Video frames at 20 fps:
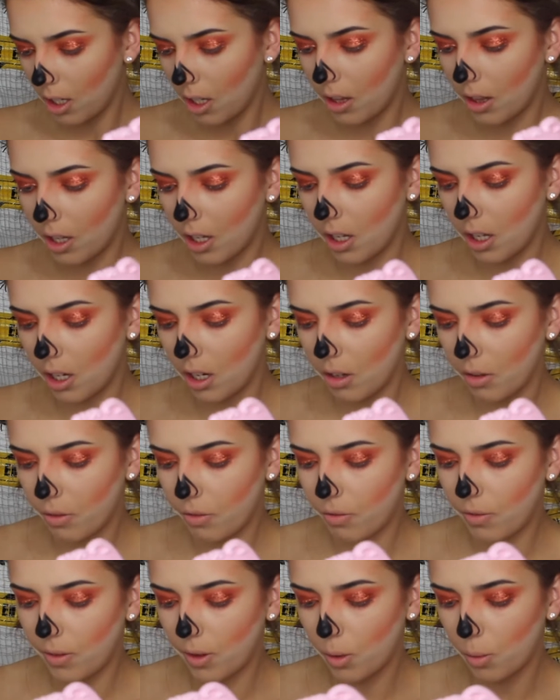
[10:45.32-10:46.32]
and then
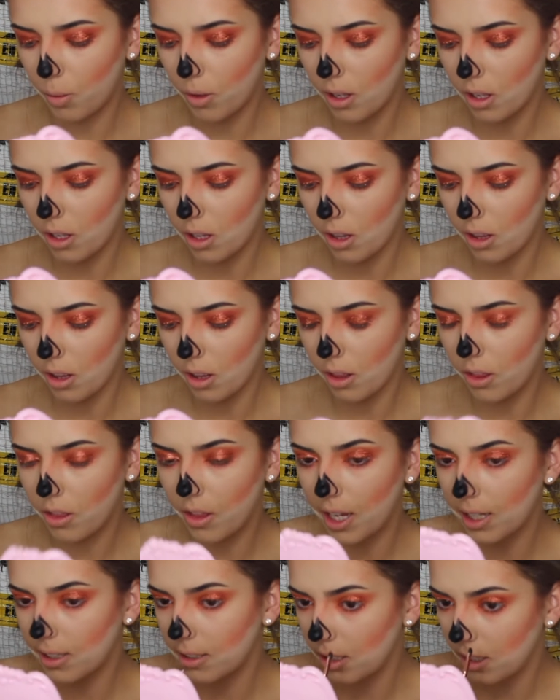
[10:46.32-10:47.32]
fill
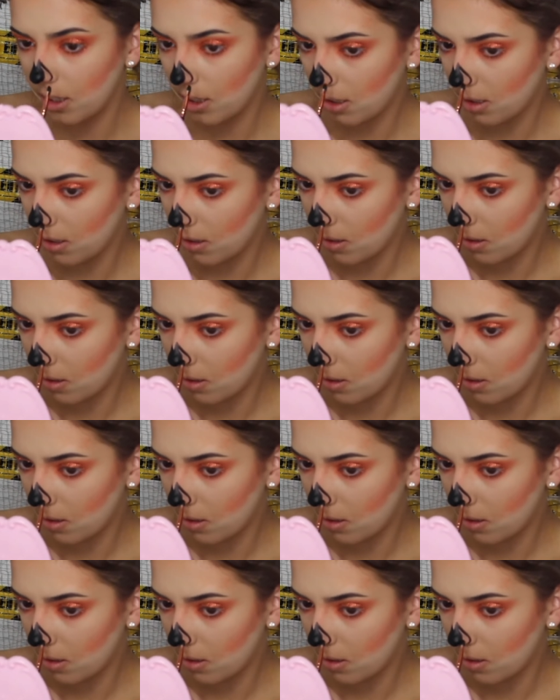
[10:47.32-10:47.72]
that in.